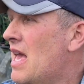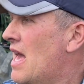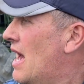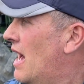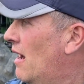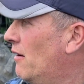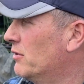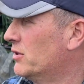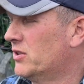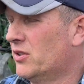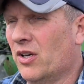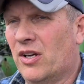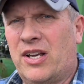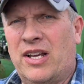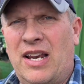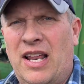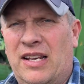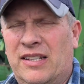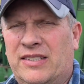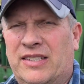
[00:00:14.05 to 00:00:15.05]
I was looking
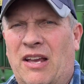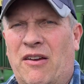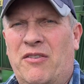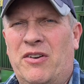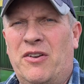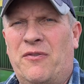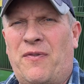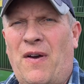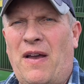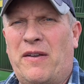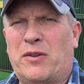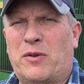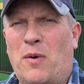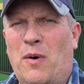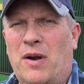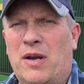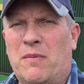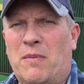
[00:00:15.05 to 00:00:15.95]
at a 7520.